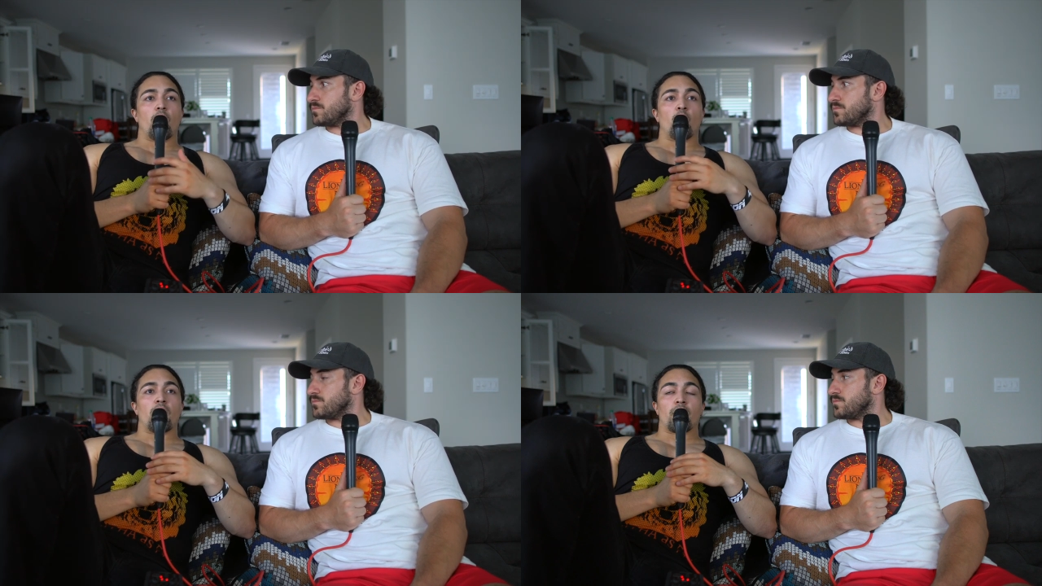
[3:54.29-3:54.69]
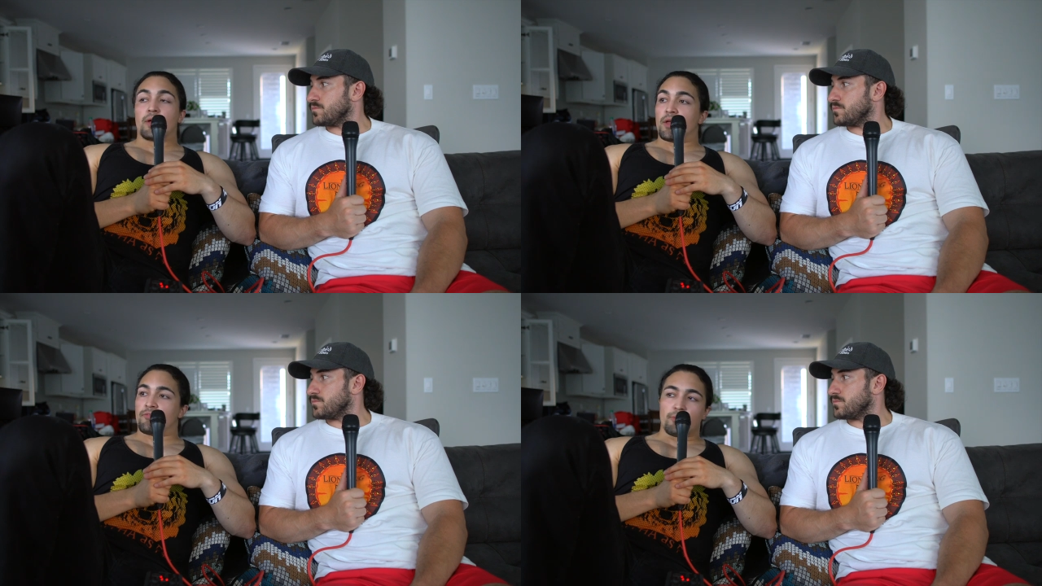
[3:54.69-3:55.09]
Speaker 1: where
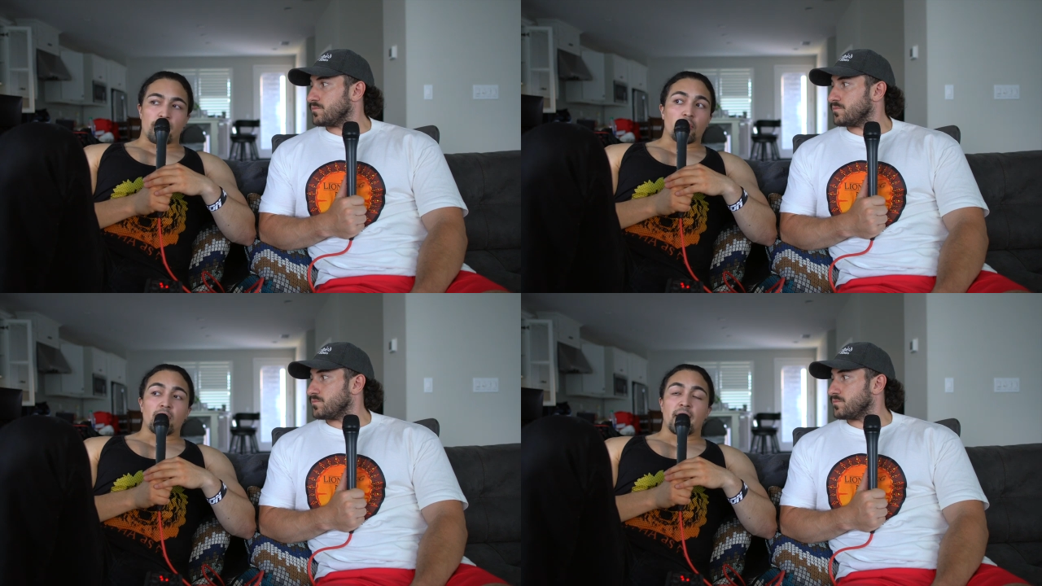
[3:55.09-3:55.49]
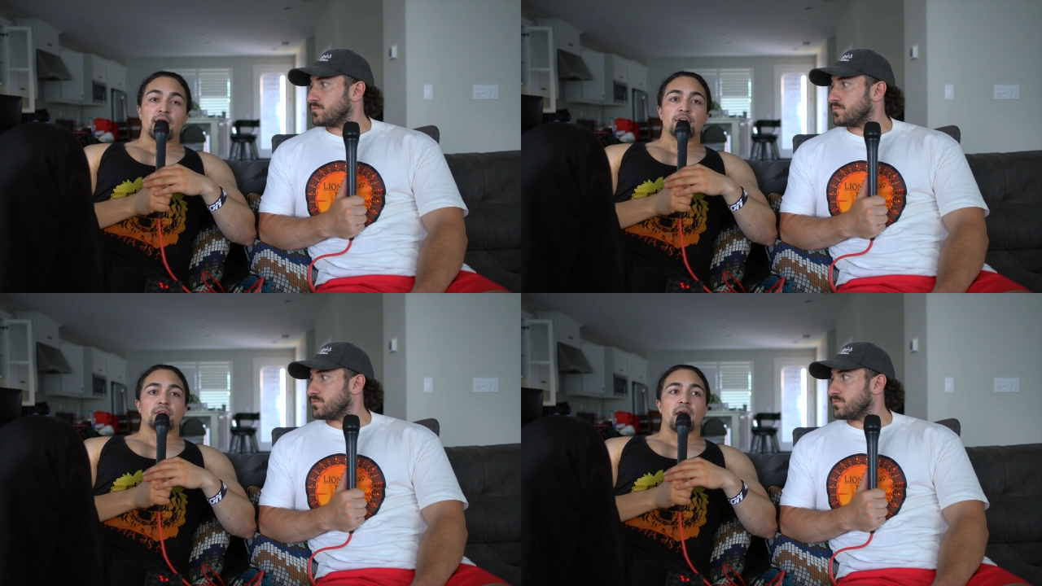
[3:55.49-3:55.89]
if you're middle
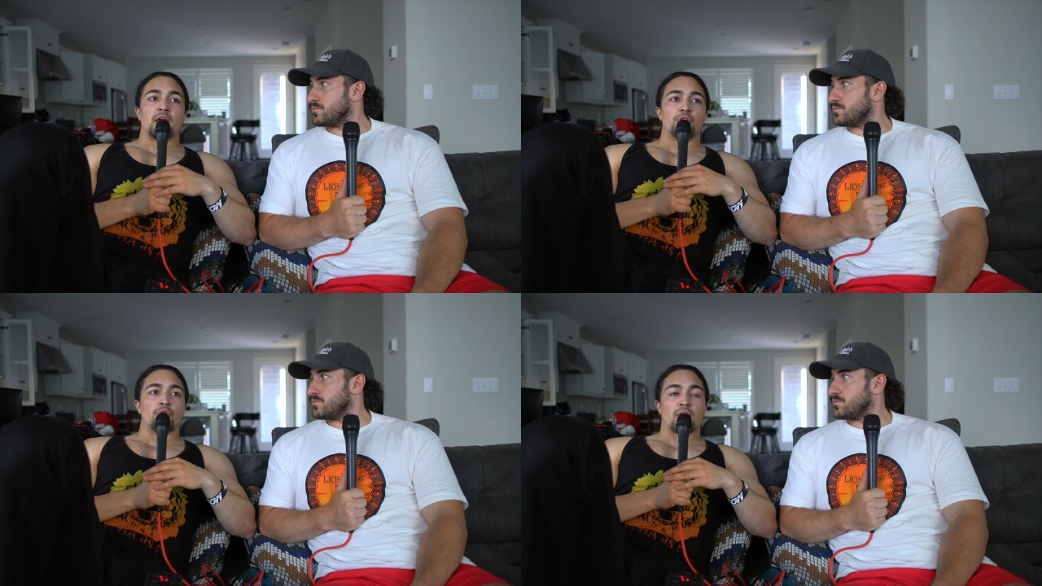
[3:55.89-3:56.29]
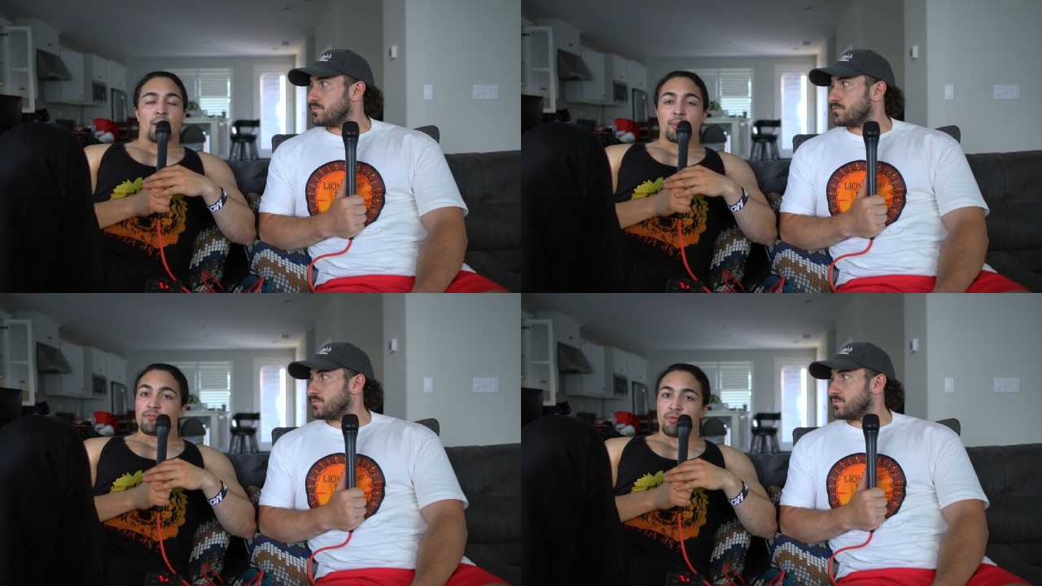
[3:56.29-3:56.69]
age and you're
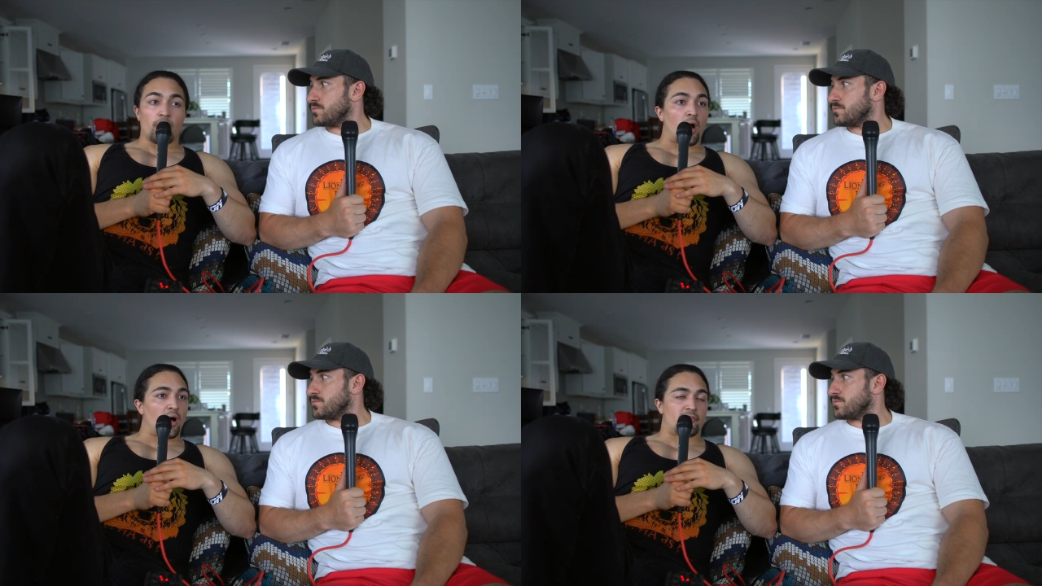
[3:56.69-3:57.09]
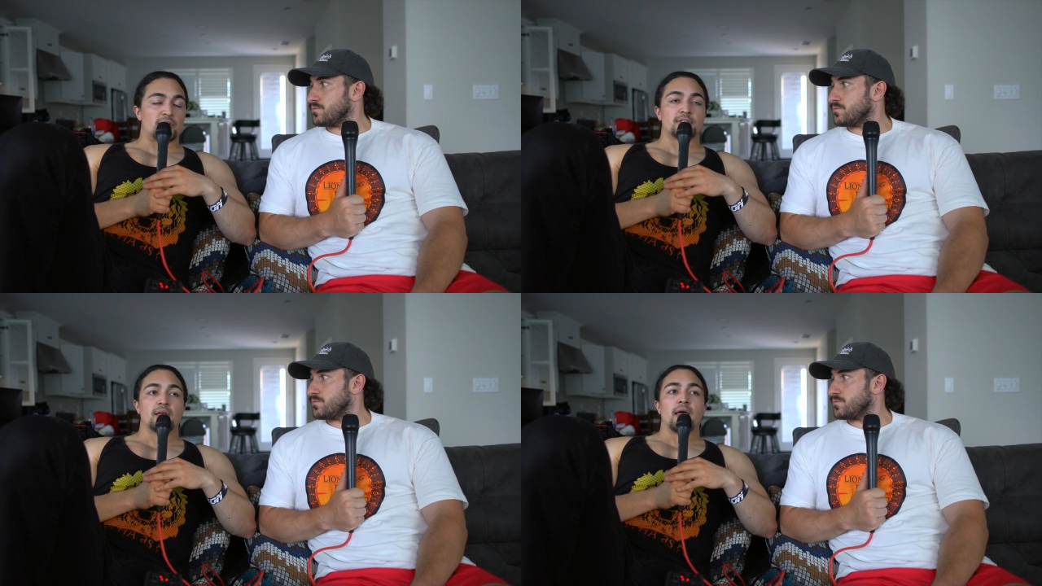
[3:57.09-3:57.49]
coming from the
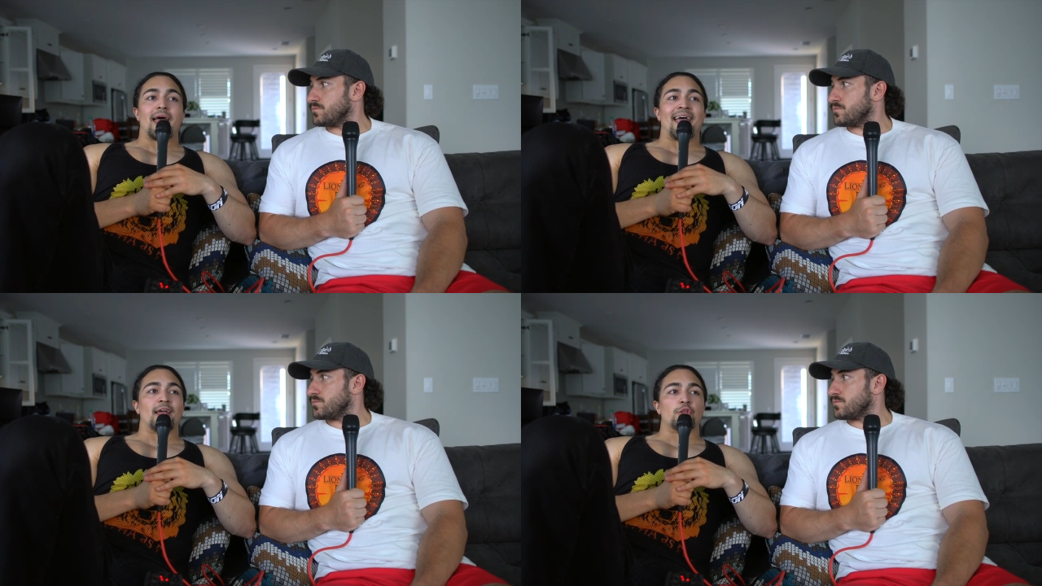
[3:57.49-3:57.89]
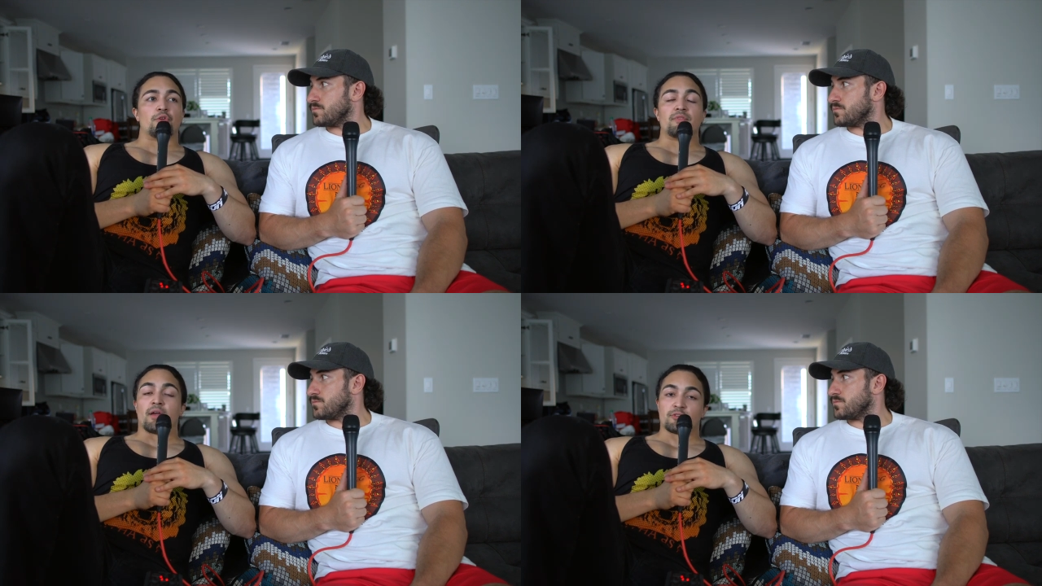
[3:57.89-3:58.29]
office and you've
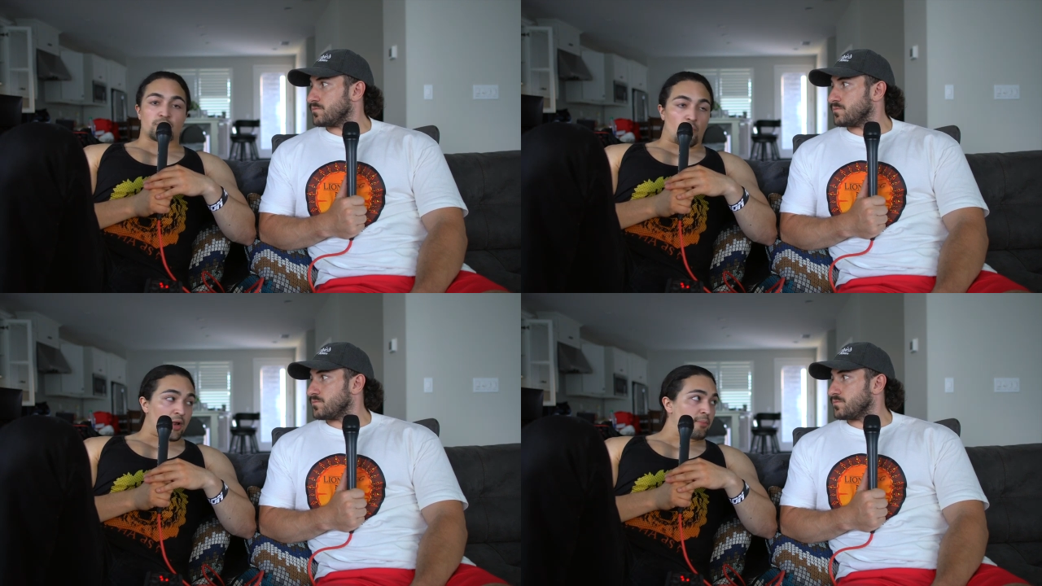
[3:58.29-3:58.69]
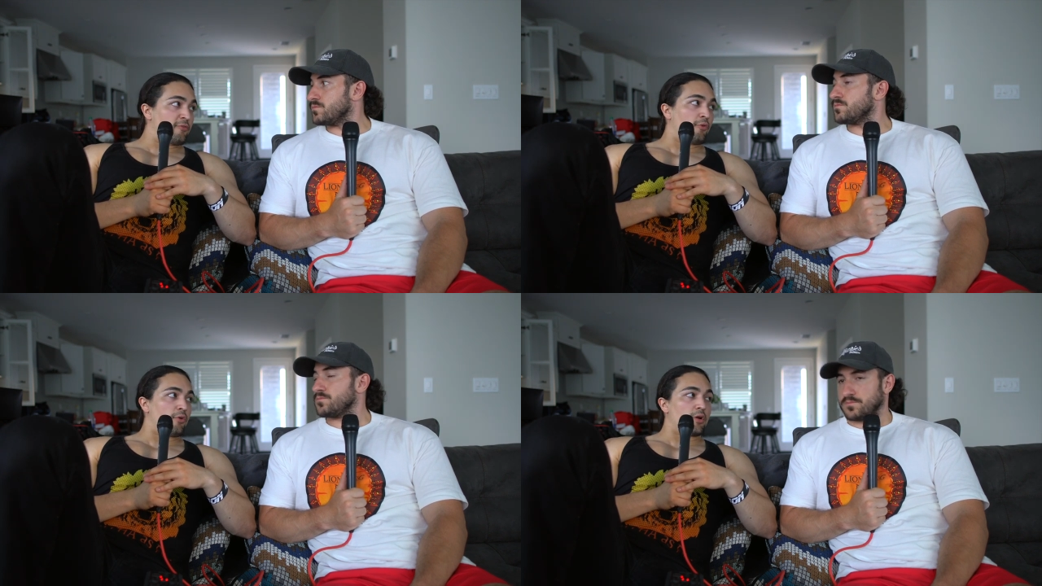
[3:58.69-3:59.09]
never squatted
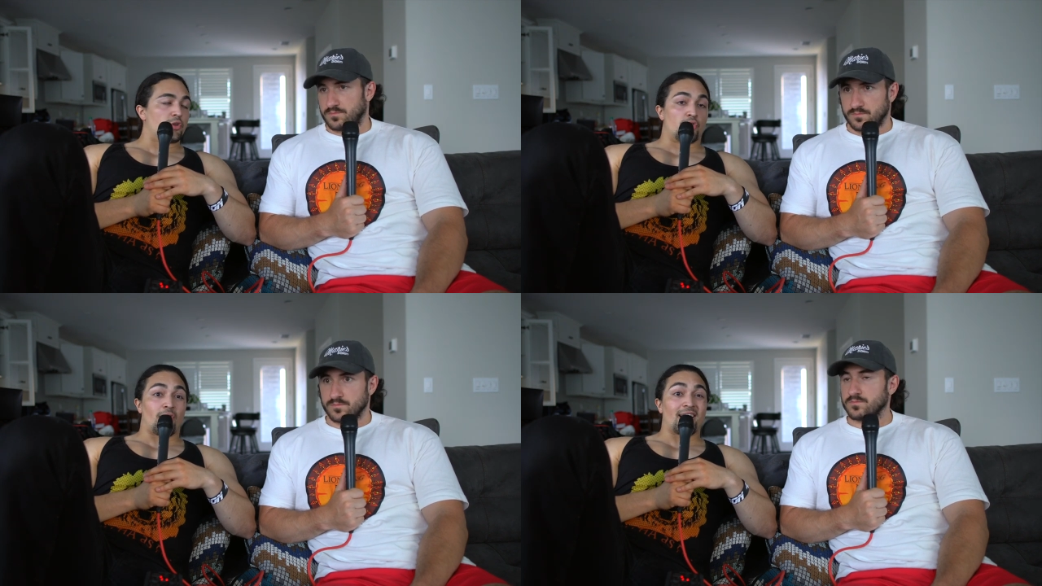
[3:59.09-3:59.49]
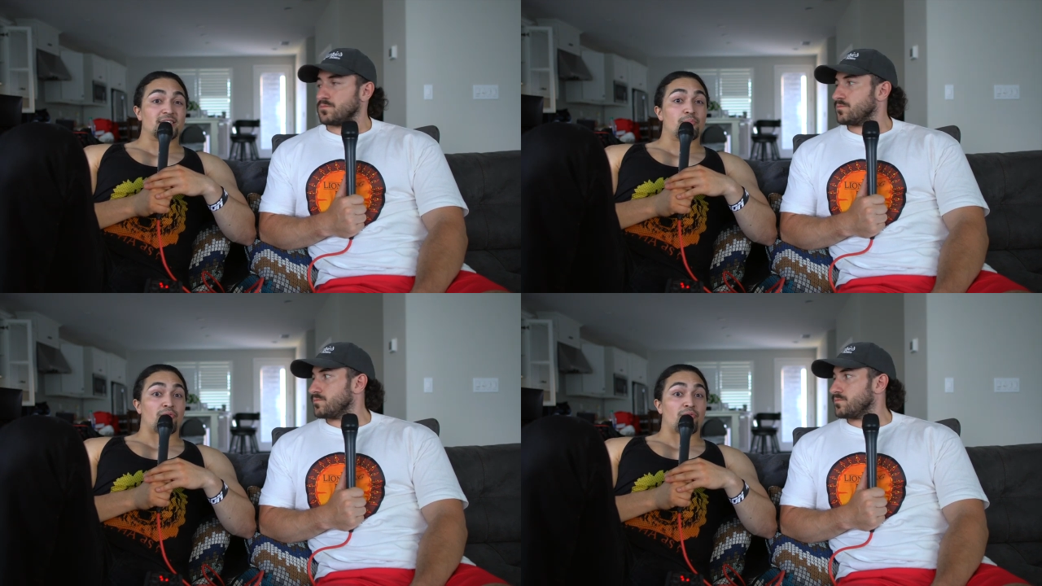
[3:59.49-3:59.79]
before you're actually